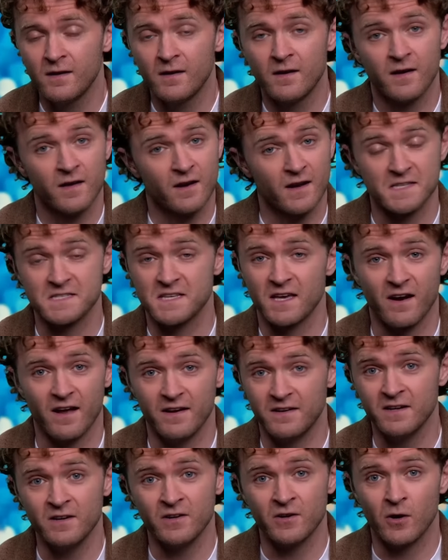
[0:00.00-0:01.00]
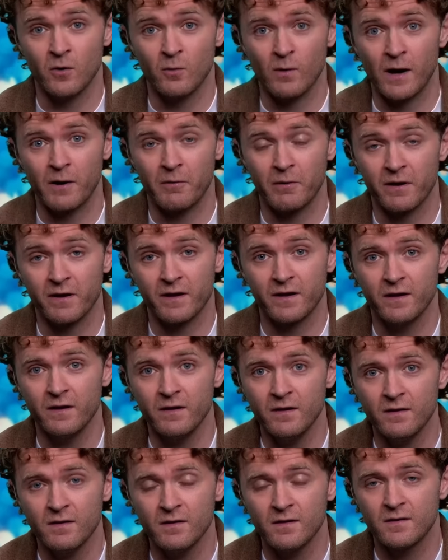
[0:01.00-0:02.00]
And I said, "I didn't know why we were
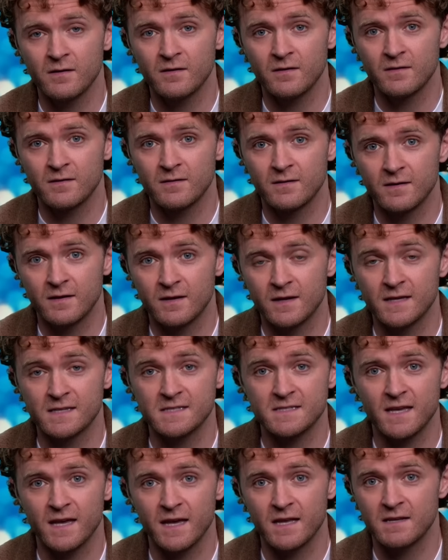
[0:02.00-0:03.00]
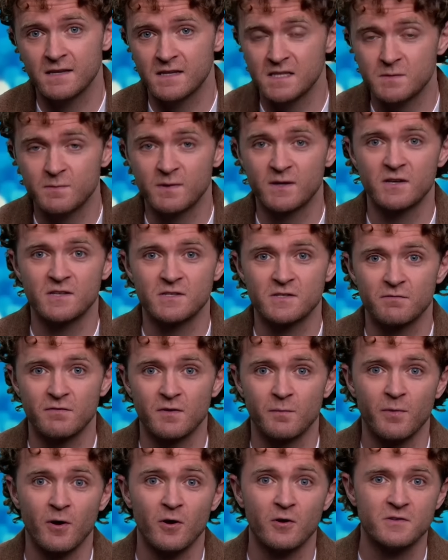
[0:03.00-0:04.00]
here." And he said, "It's because of the
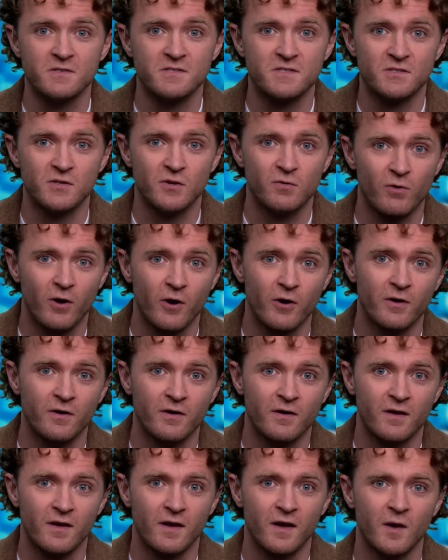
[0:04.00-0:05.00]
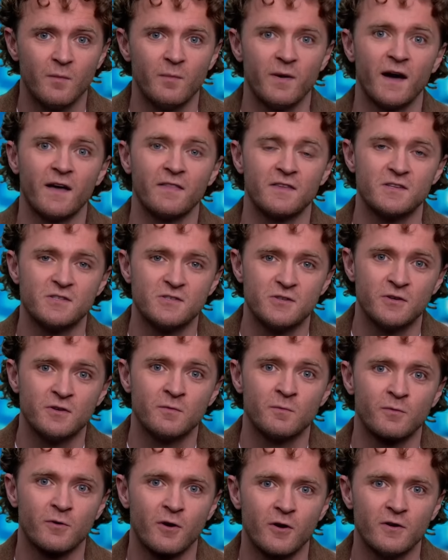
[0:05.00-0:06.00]
posts you wrote about the
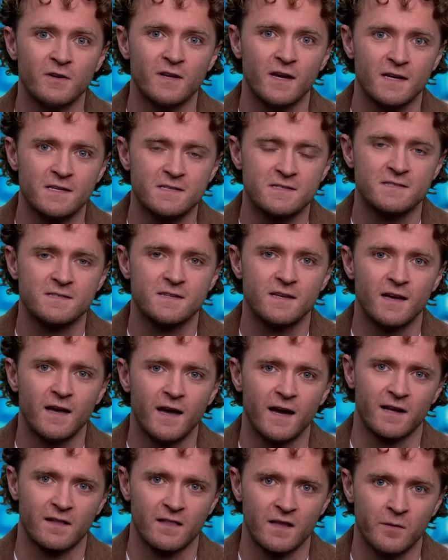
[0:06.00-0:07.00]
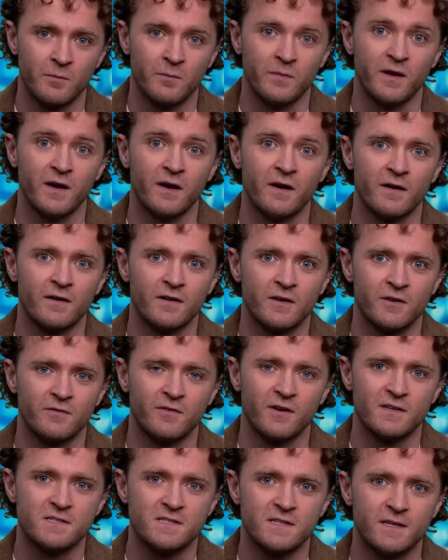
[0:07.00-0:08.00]
student protests at Columbia
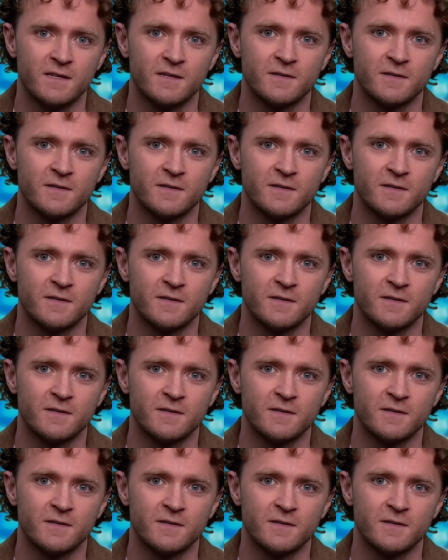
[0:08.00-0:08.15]
University."